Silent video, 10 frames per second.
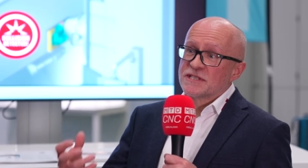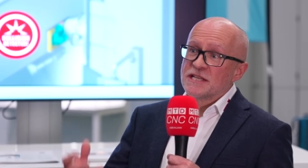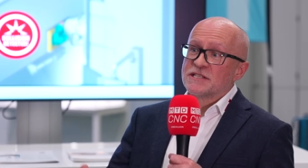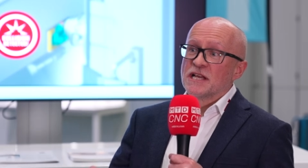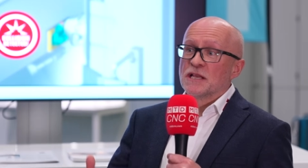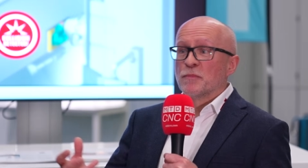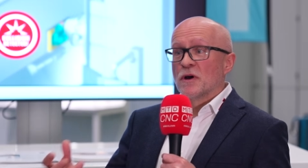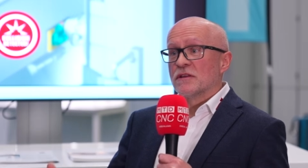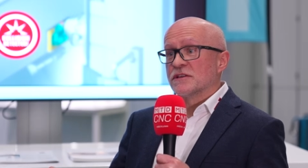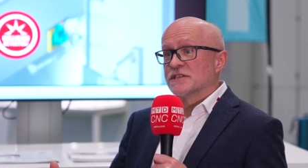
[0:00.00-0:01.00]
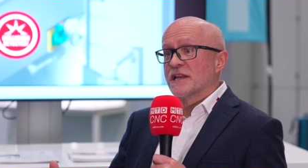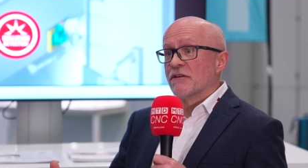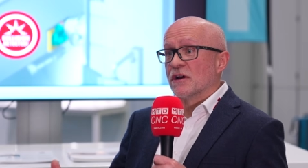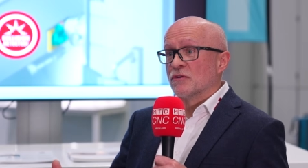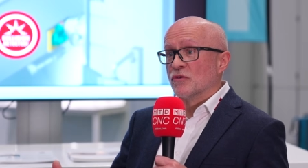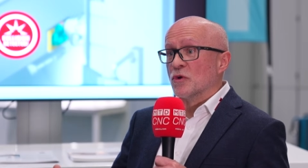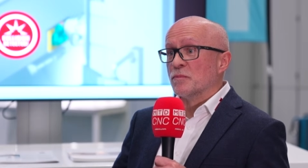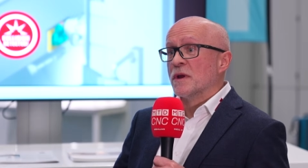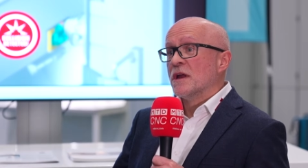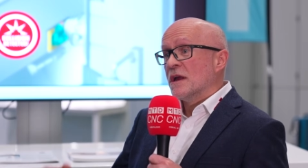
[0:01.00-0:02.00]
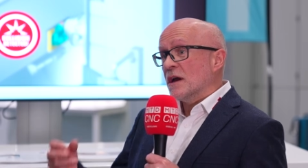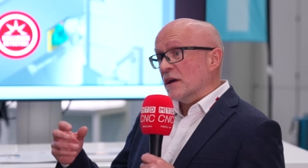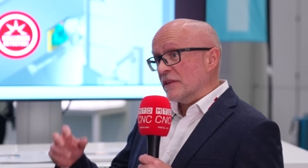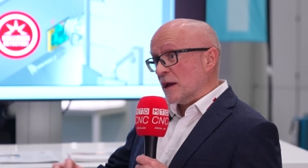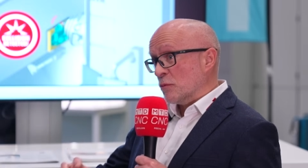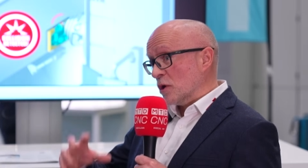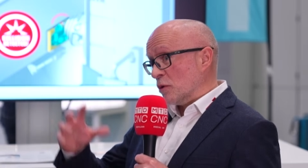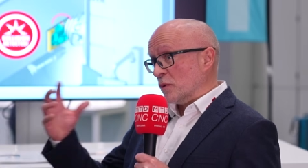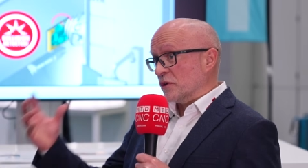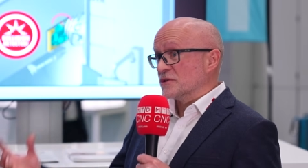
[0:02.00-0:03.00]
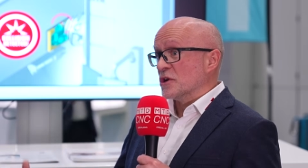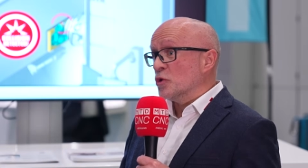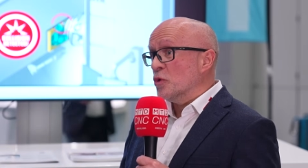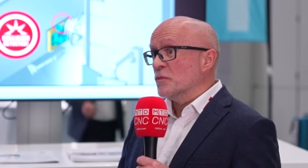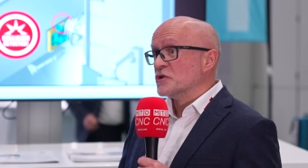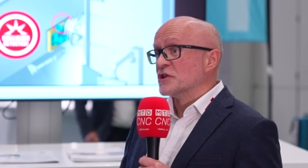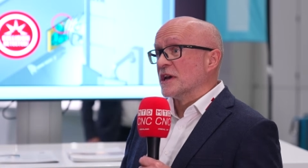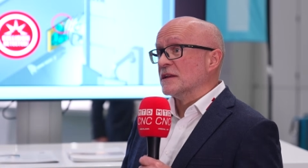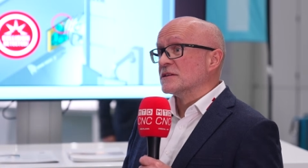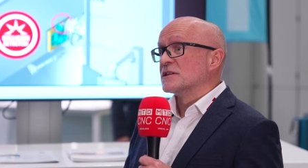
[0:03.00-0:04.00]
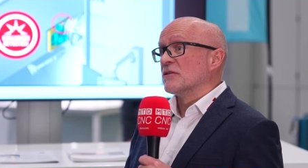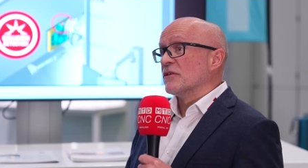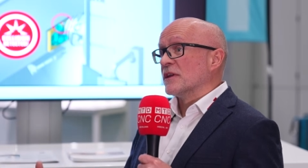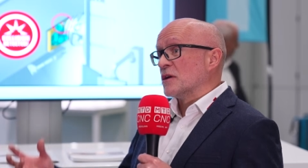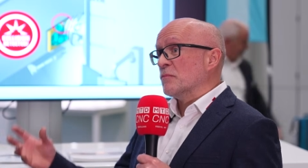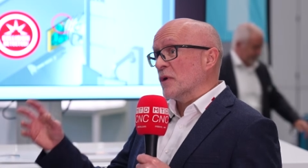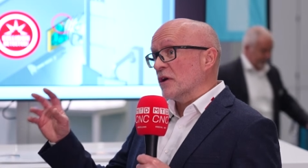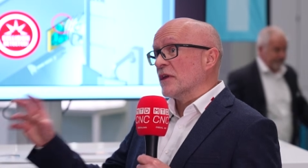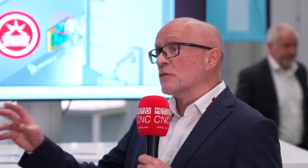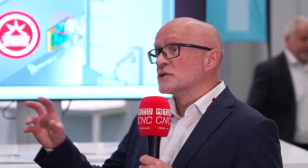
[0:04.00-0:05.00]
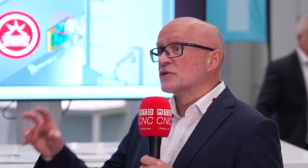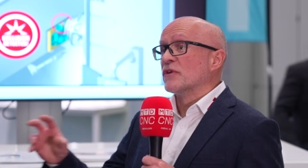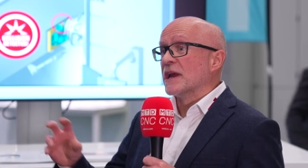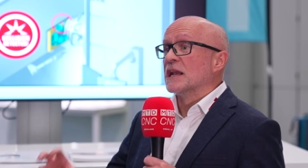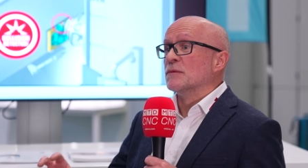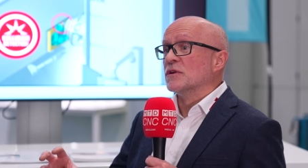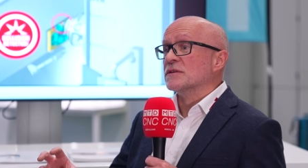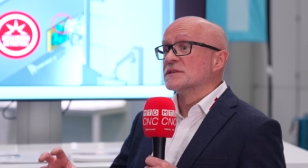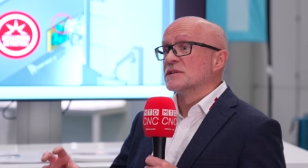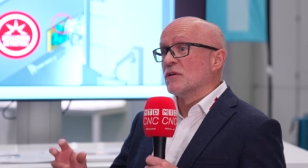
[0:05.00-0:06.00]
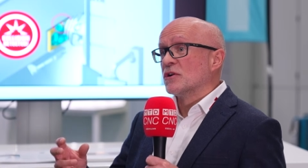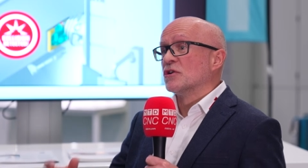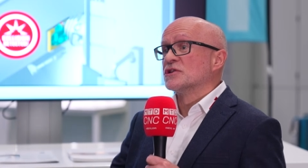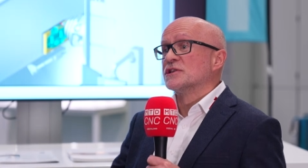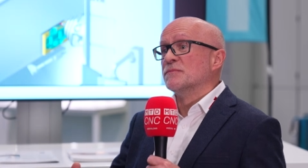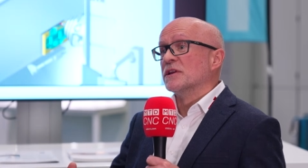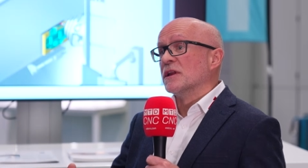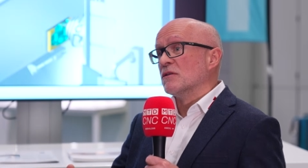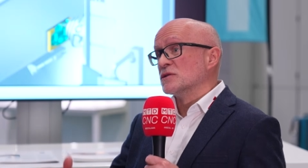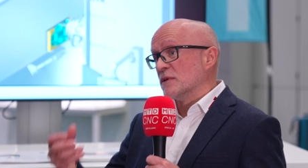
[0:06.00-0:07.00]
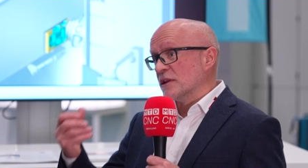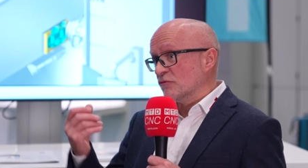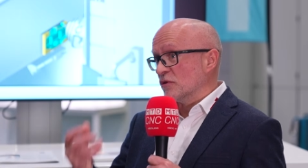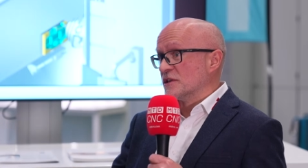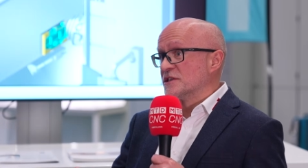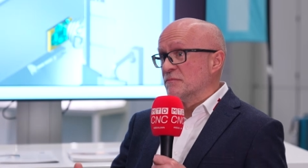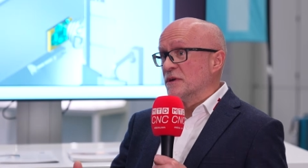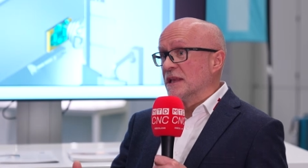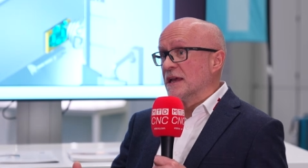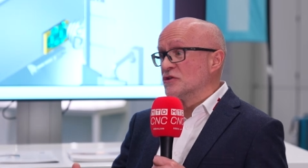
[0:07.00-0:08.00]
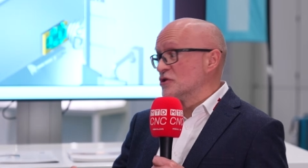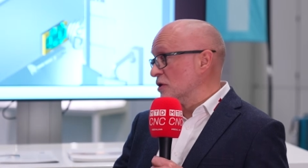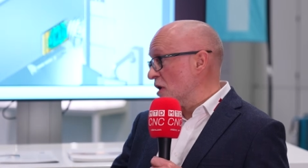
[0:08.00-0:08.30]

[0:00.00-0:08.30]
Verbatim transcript: TTL are part of the Starrag group and they work with us on all machines so that they combine those three elements so a customer knows when they run a simulation